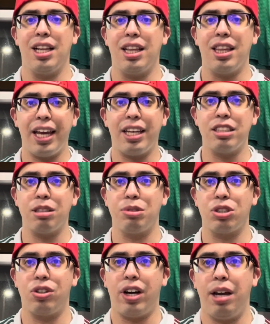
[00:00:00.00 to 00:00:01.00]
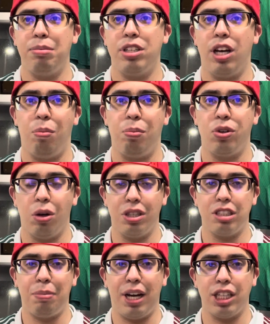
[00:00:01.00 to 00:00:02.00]
Like and subscribe to help grow
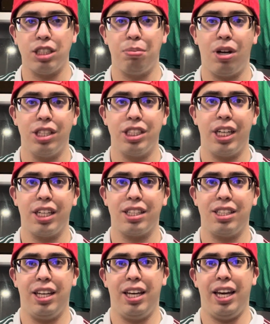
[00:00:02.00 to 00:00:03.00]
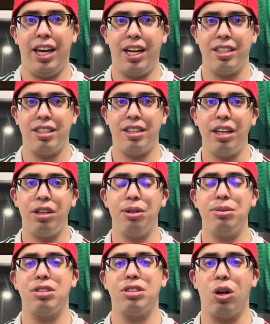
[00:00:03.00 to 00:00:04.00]
this passion project. And thank you
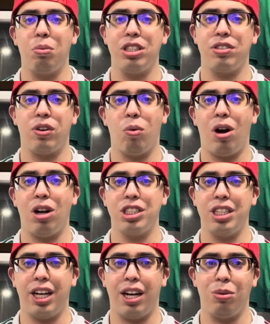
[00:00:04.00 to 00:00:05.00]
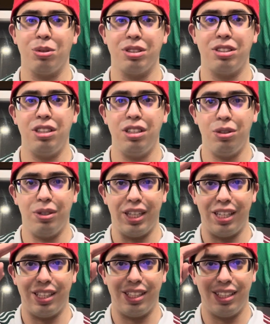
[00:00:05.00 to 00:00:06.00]
so much for watching. I will see you
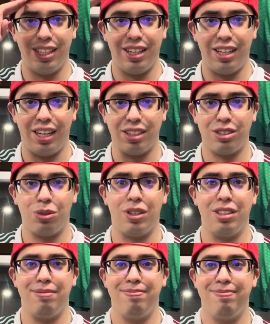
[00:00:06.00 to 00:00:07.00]
in the next one.